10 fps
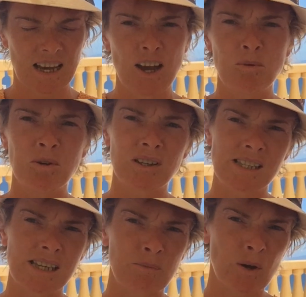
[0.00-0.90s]
I hope you can
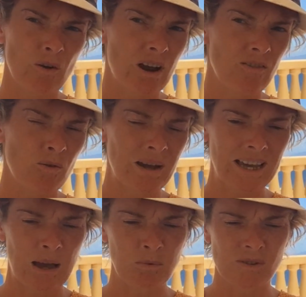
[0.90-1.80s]
see me alright. I've got my
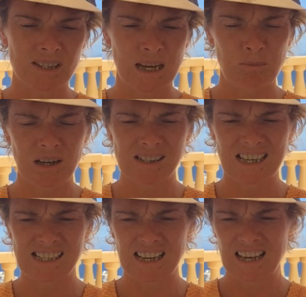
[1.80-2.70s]
cap on today because it's